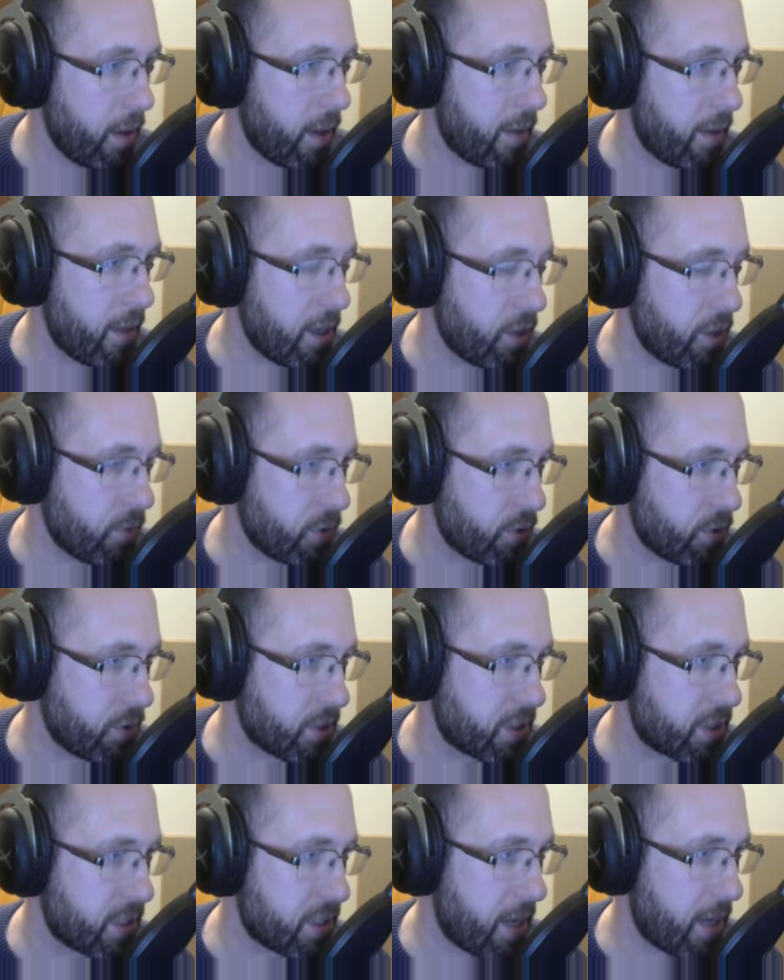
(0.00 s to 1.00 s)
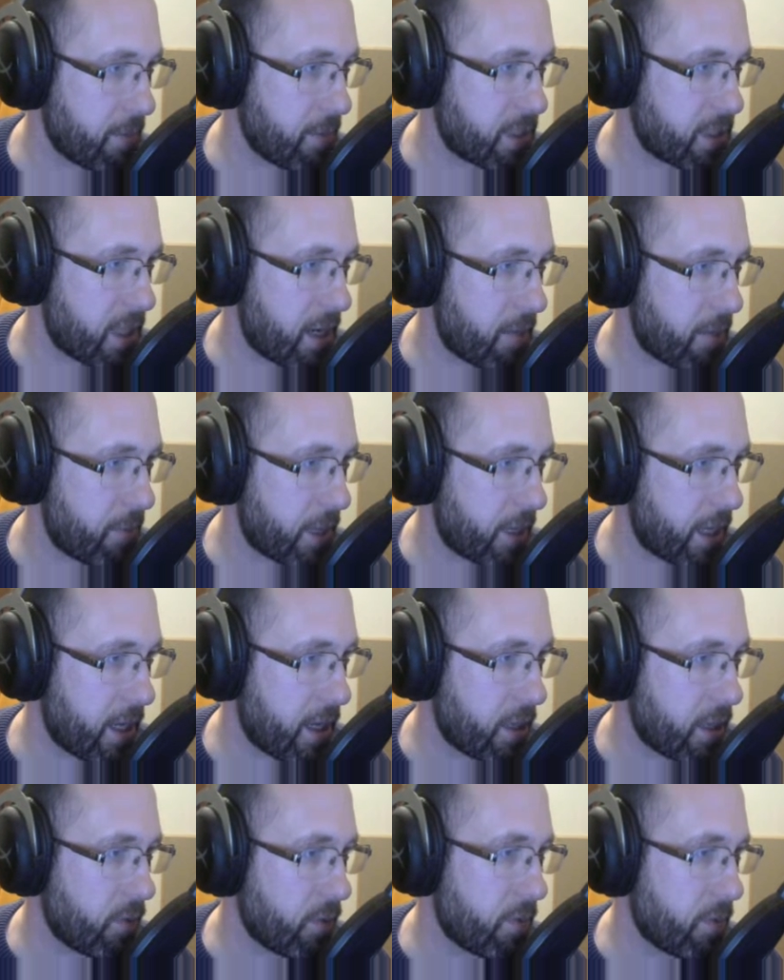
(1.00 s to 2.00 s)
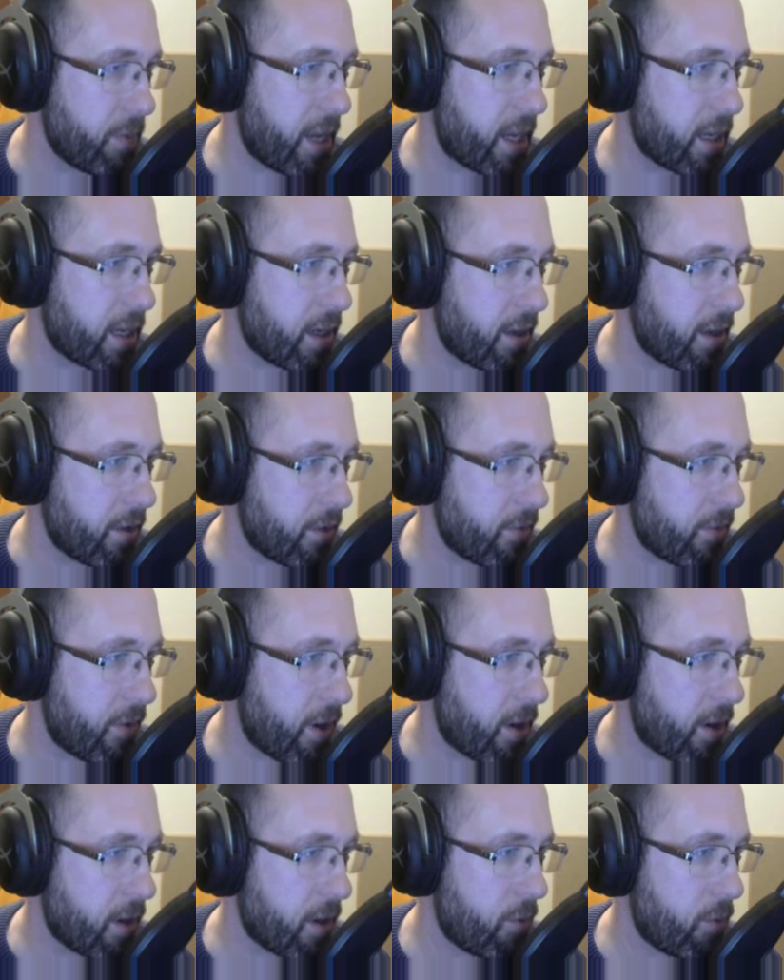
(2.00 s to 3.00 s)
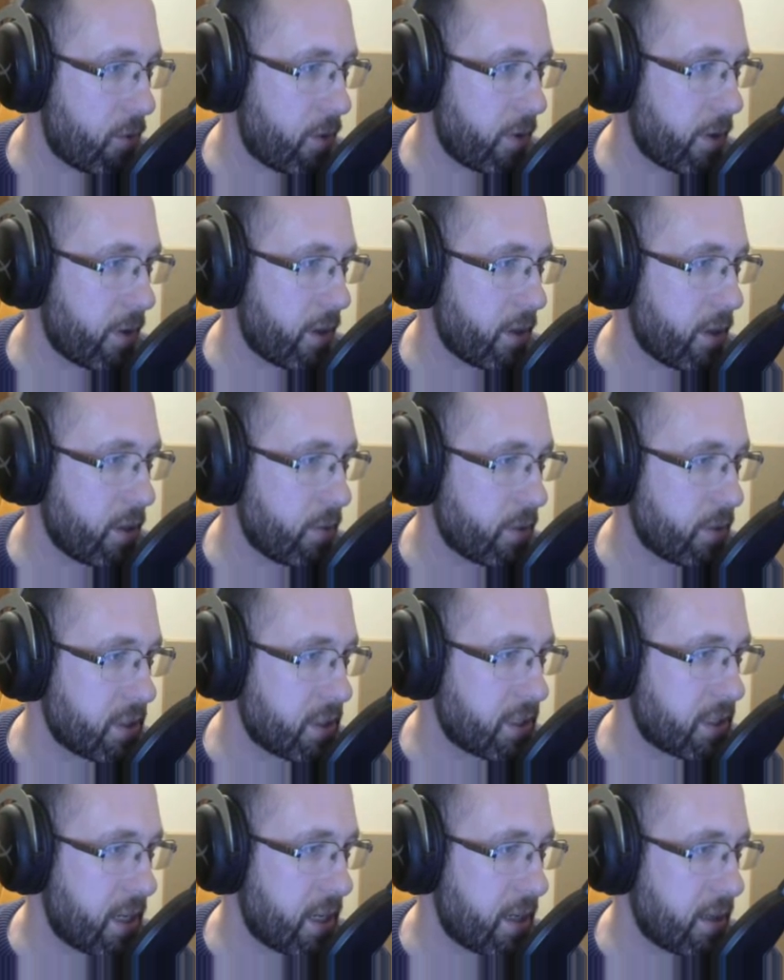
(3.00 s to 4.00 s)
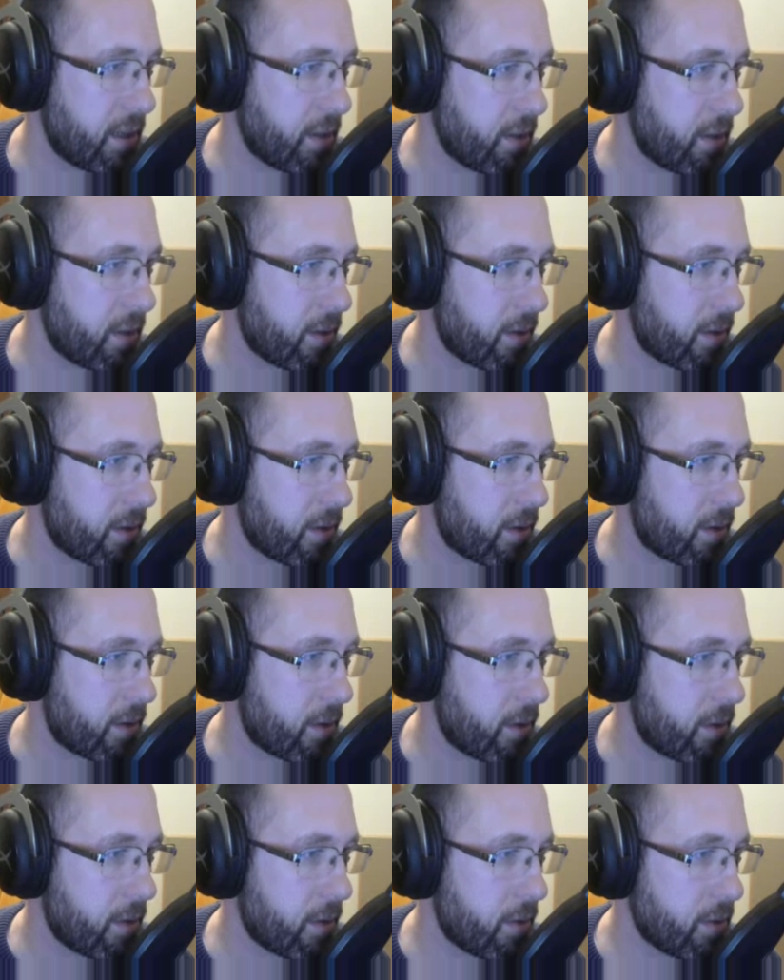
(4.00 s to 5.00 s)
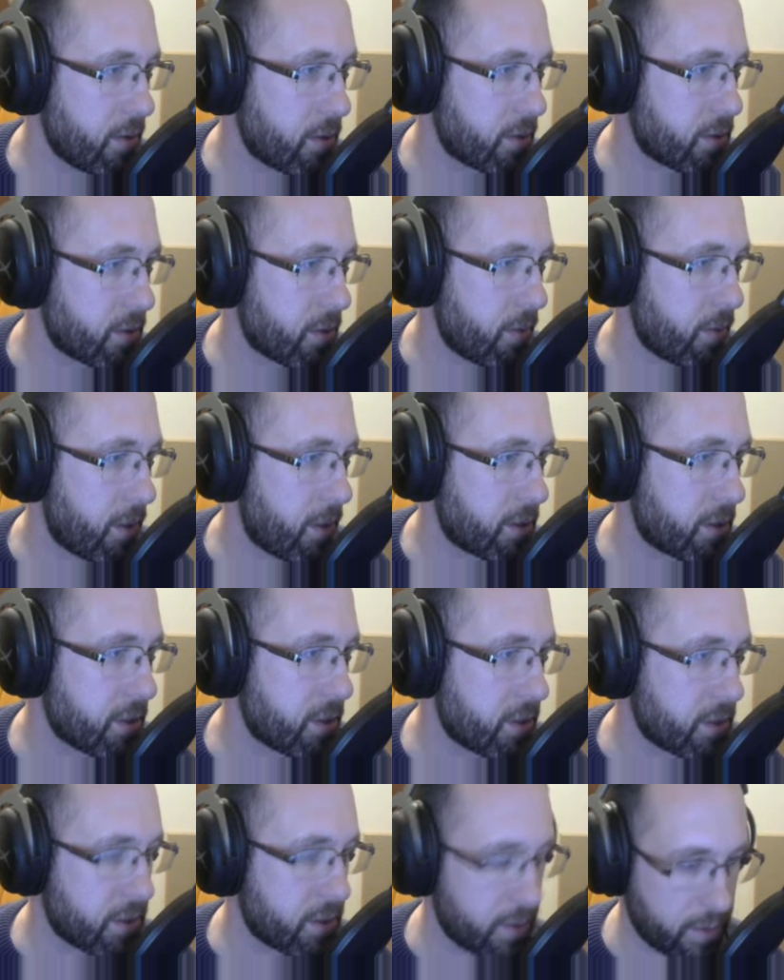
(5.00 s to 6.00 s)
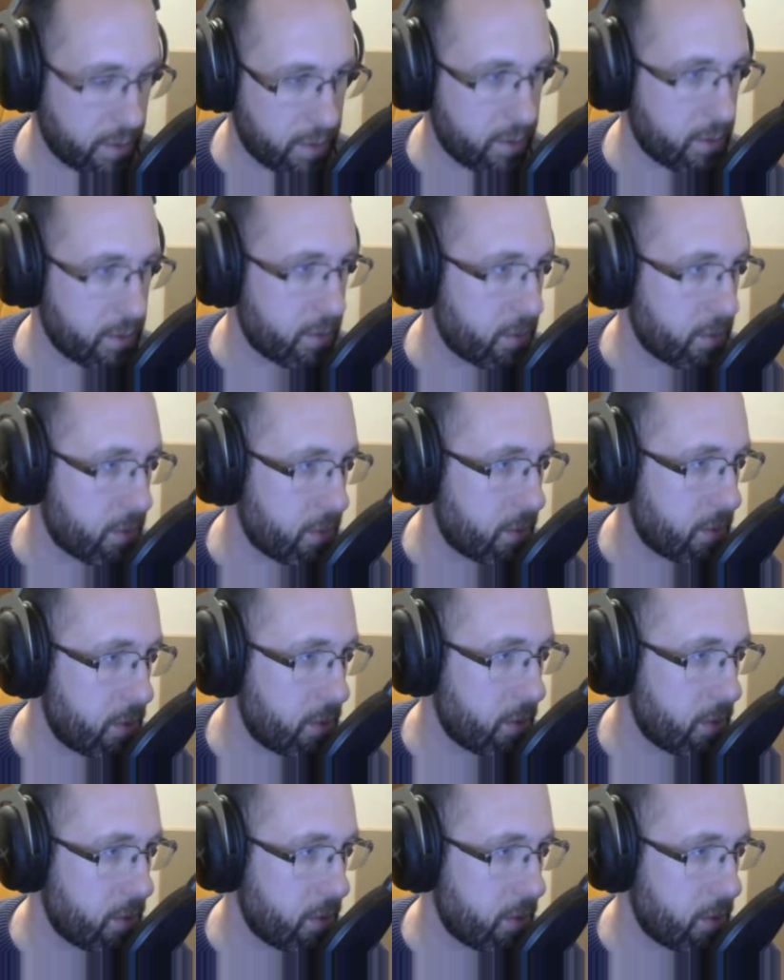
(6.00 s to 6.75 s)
And then you would do the same setup again. You would make another variable and you would send, so watch this. So you do